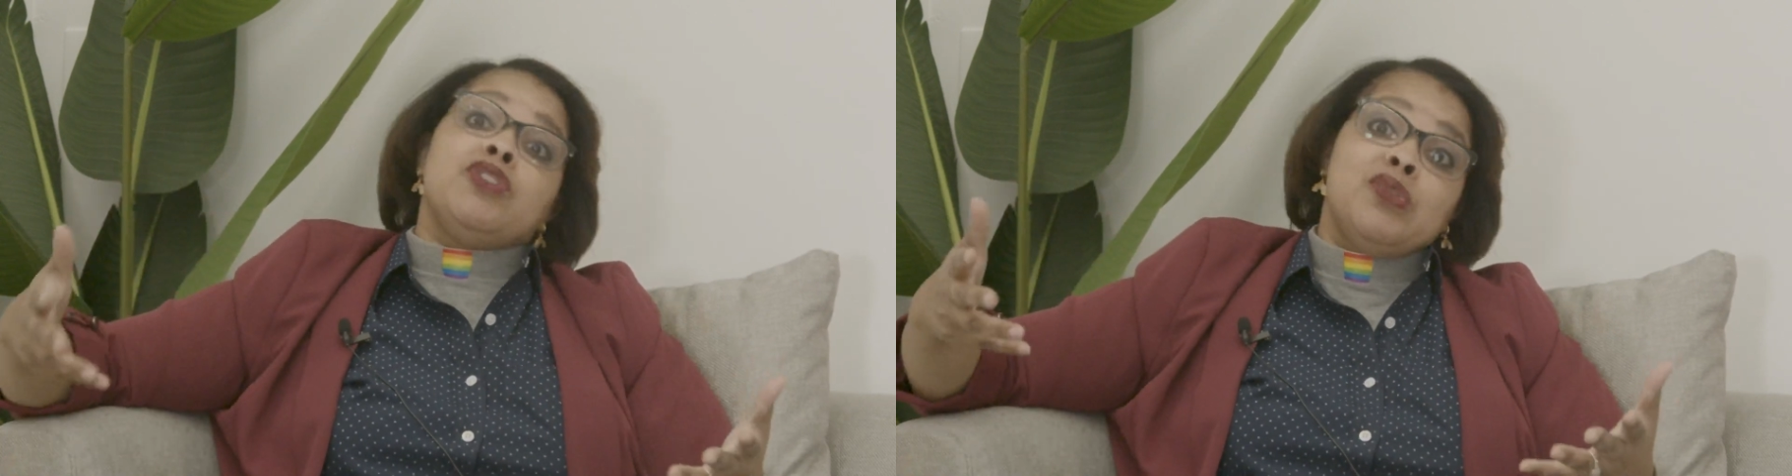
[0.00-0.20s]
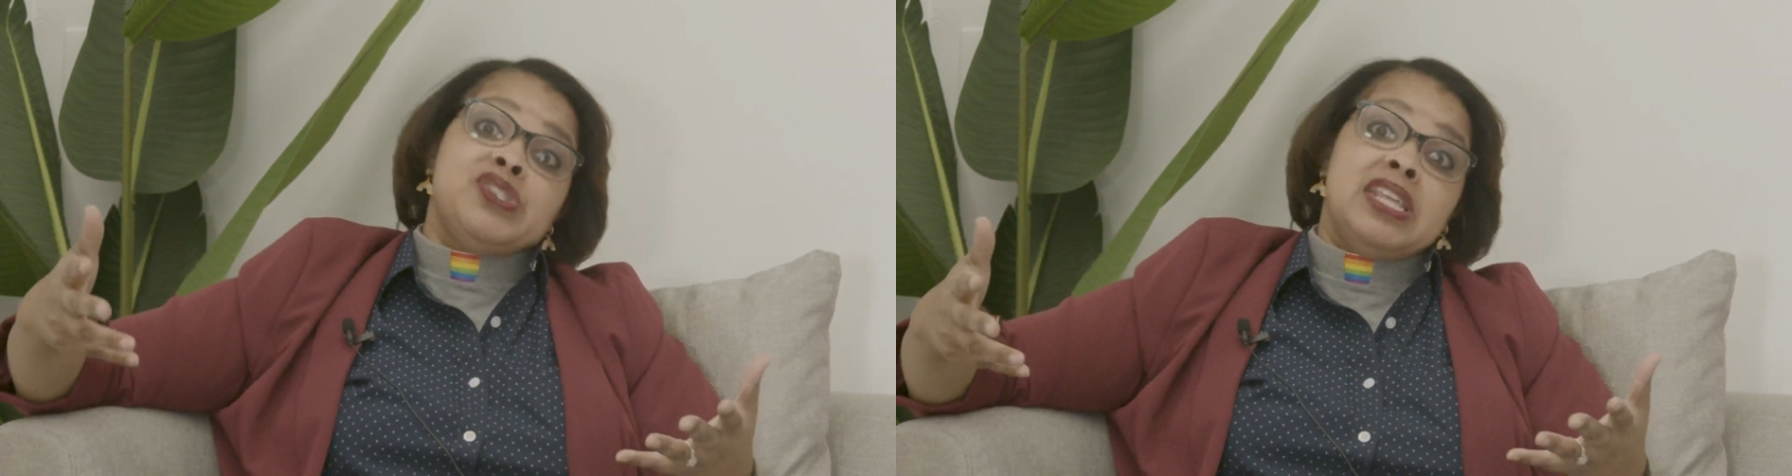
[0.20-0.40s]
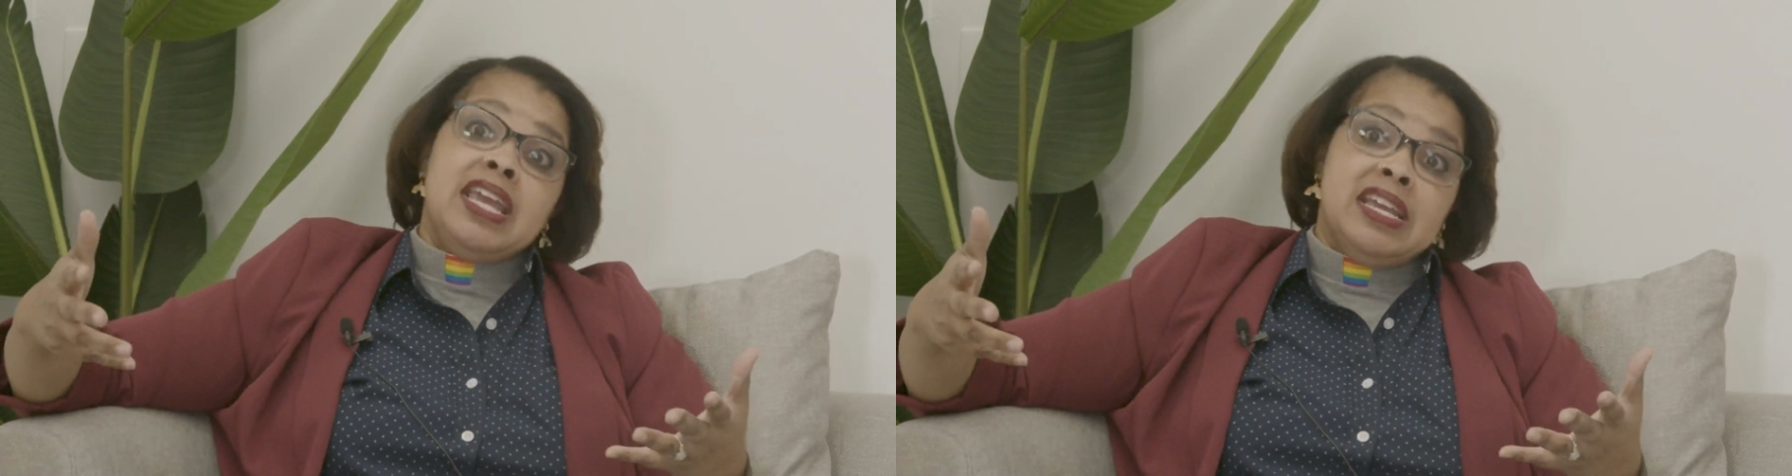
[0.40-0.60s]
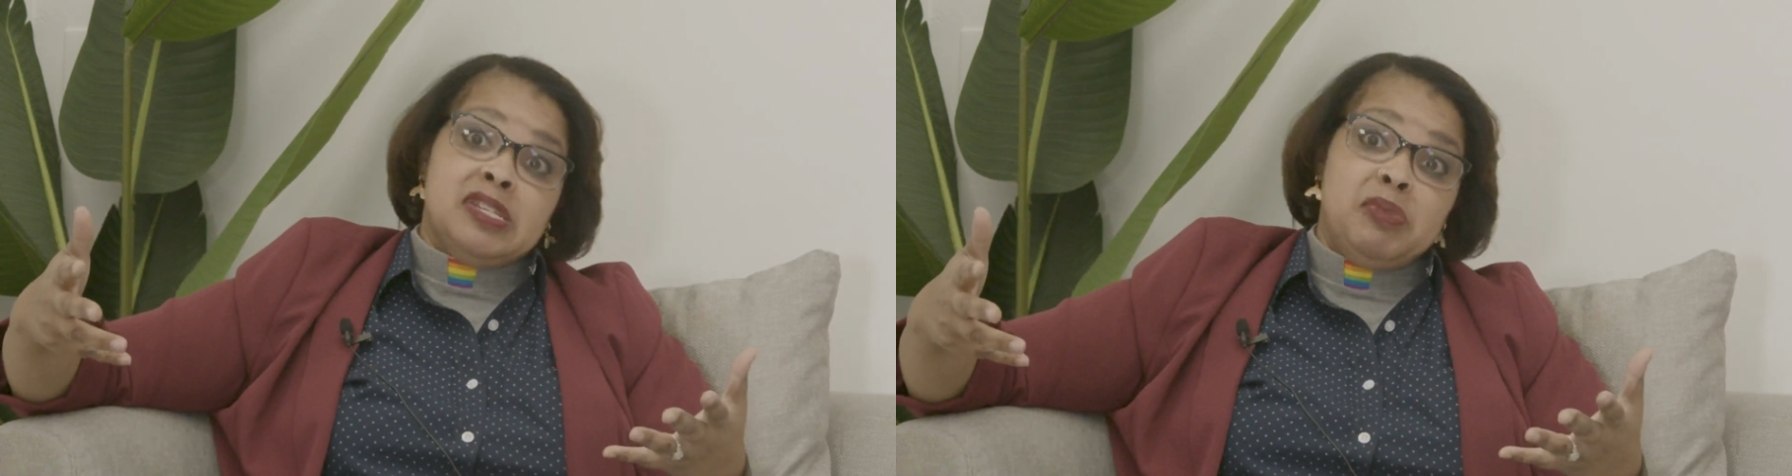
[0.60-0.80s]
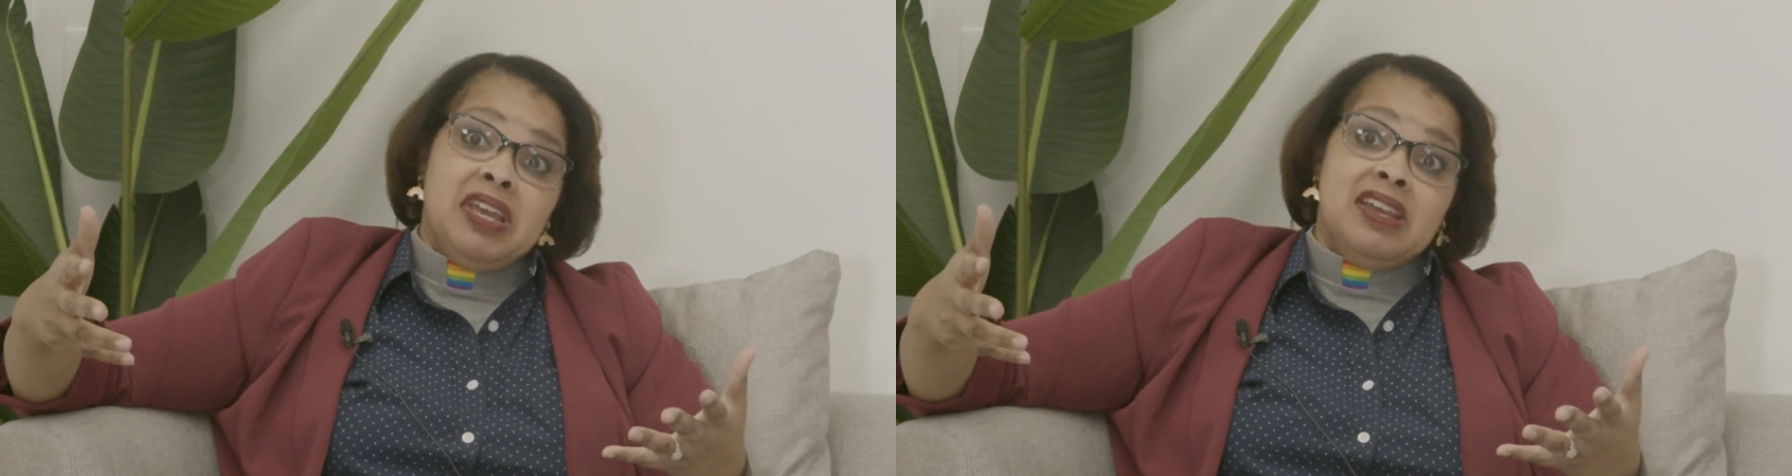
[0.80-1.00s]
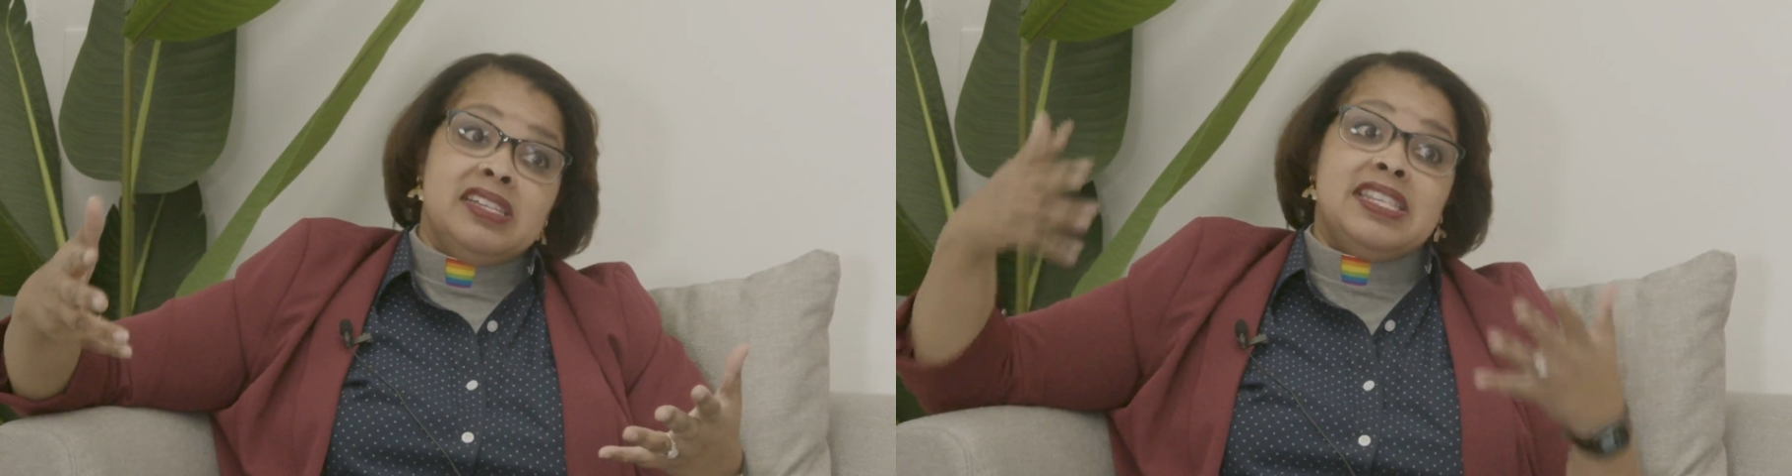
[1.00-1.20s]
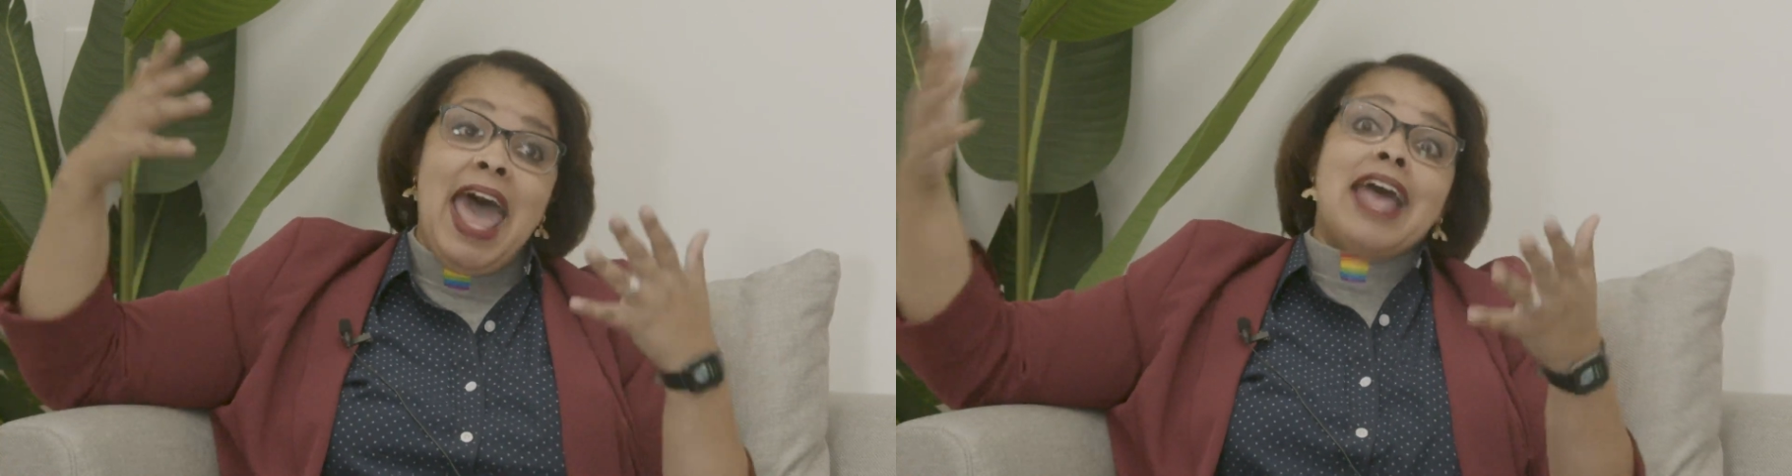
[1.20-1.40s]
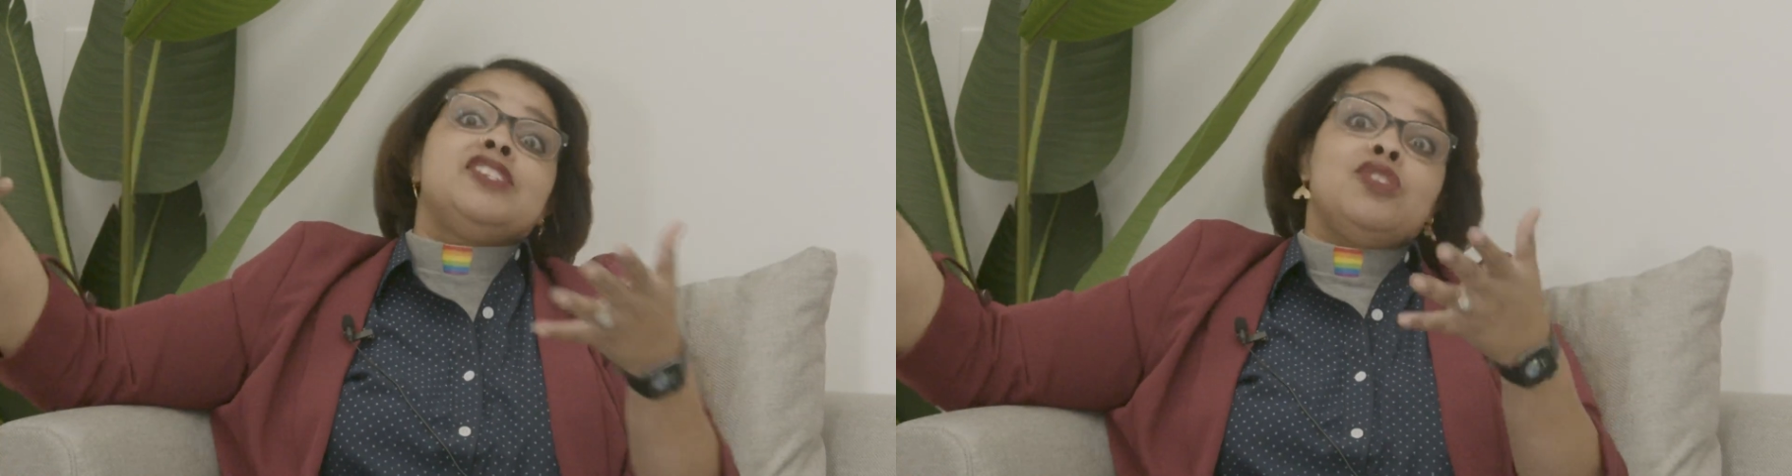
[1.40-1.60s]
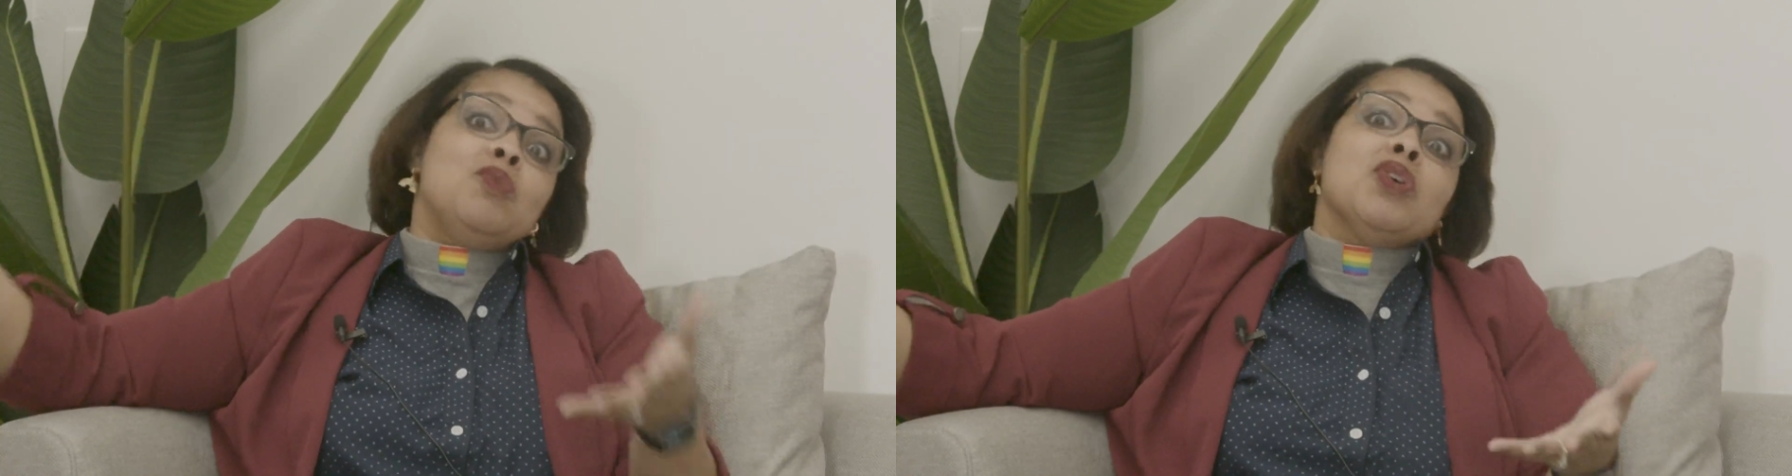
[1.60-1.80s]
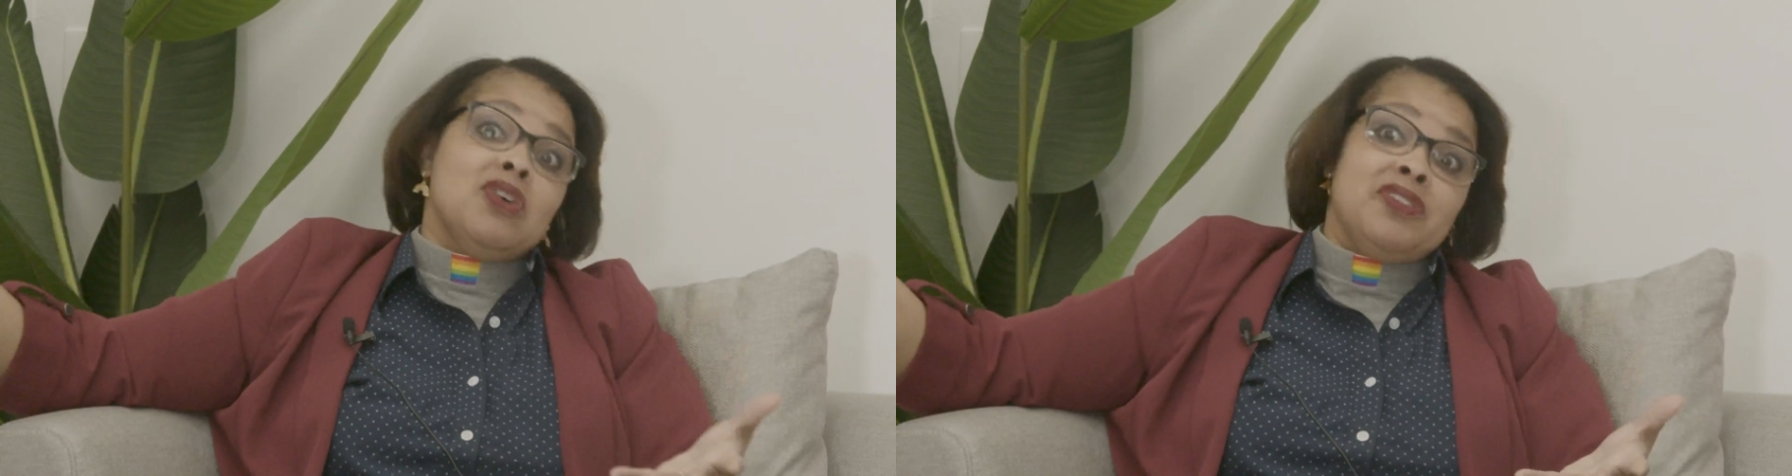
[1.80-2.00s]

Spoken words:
those things because that's the world